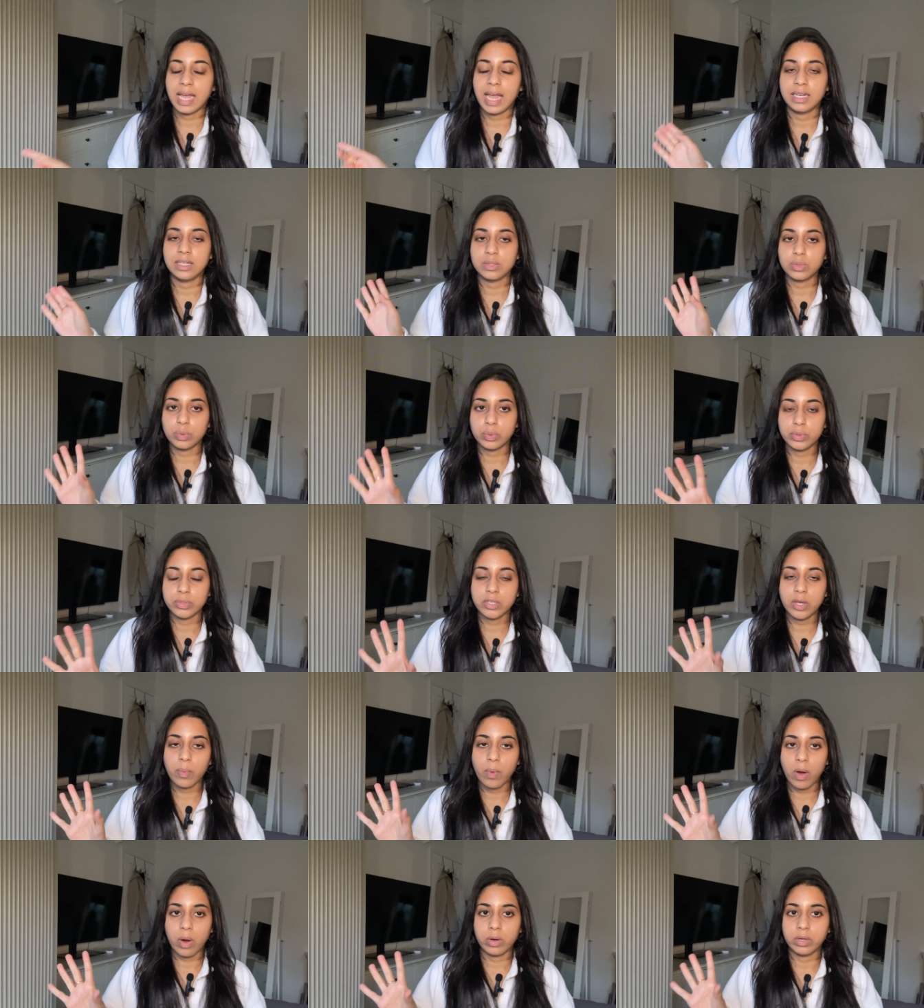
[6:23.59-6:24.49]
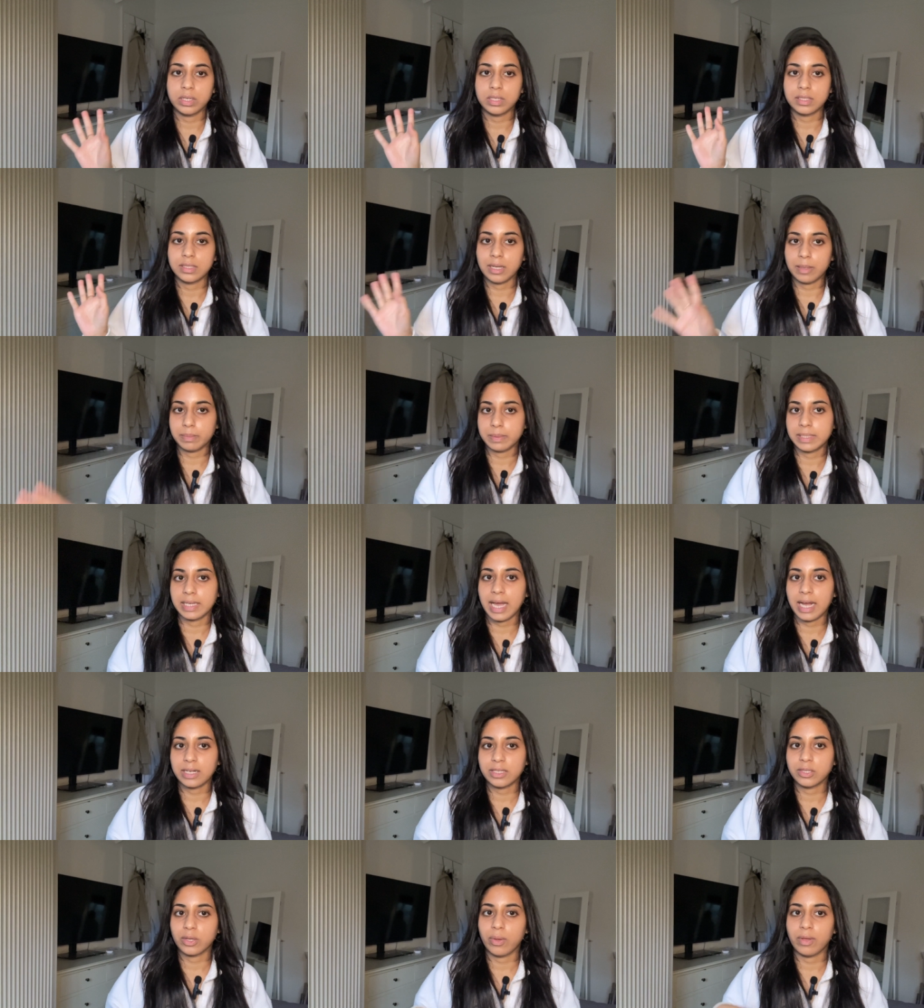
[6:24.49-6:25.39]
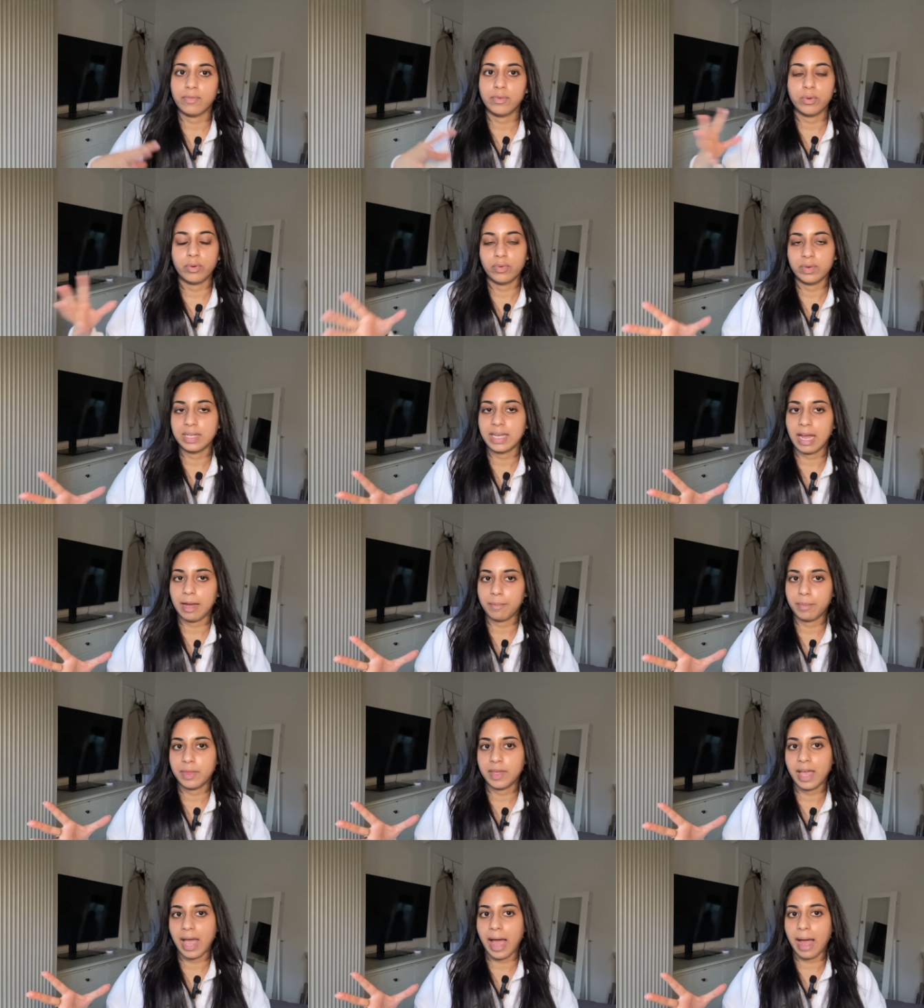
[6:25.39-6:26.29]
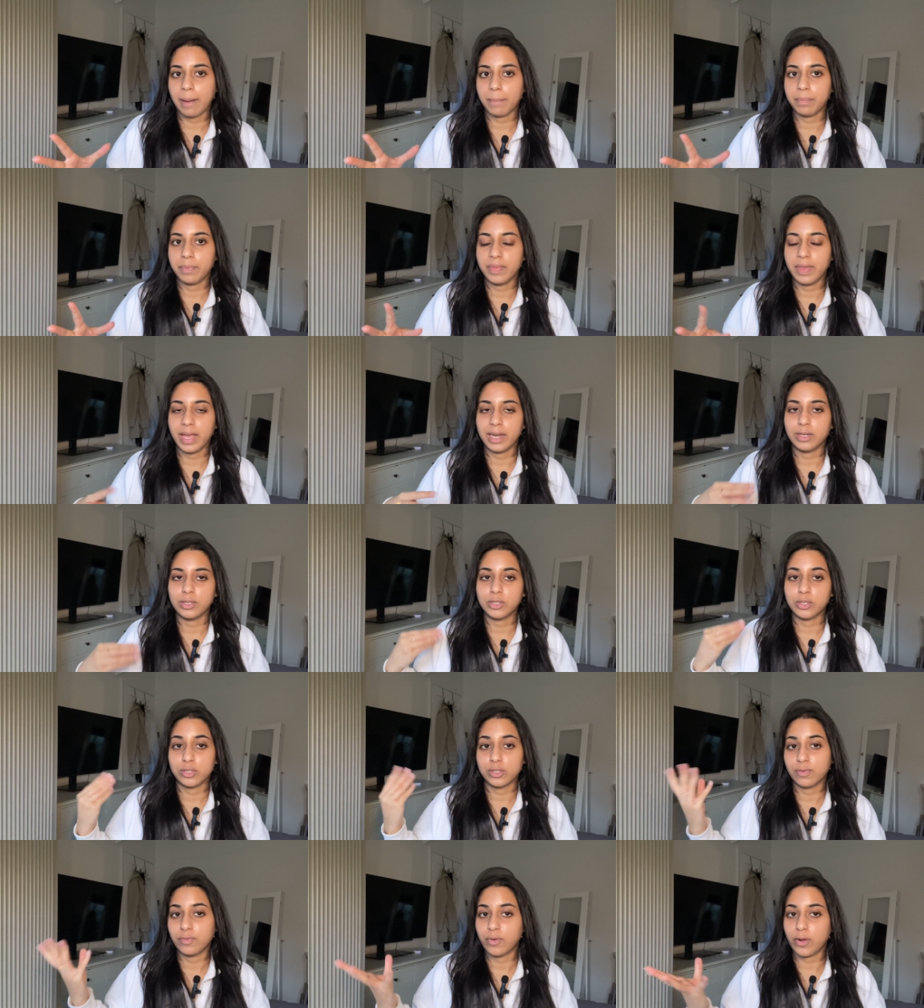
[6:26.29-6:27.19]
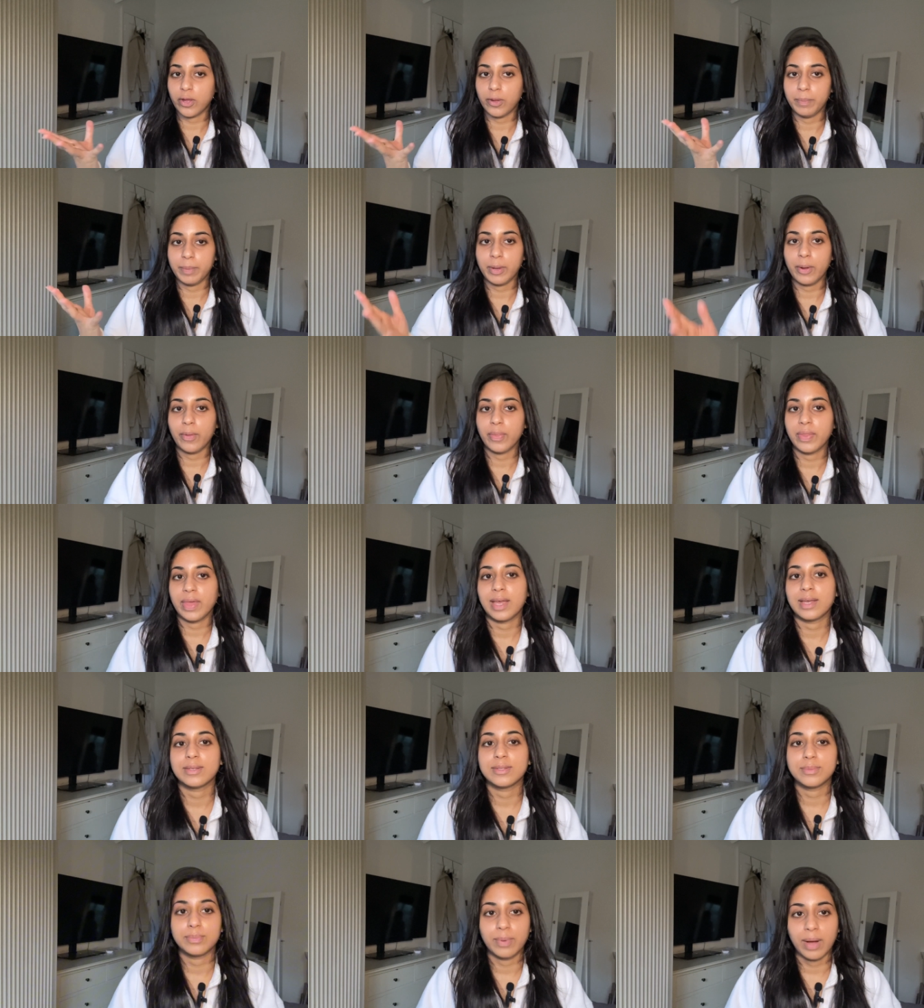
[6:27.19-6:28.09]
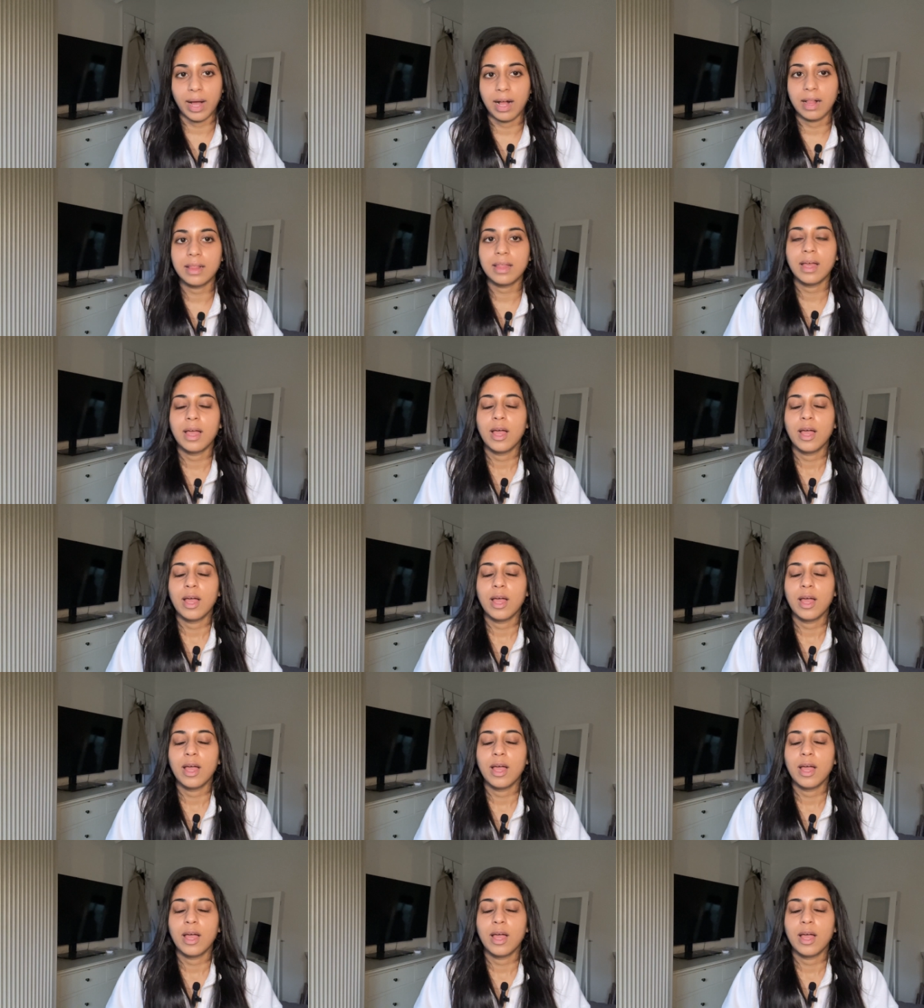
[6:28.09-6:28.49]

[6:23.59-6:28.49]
And it's also on Substack. So if you already have the app, then just follow me on there as well.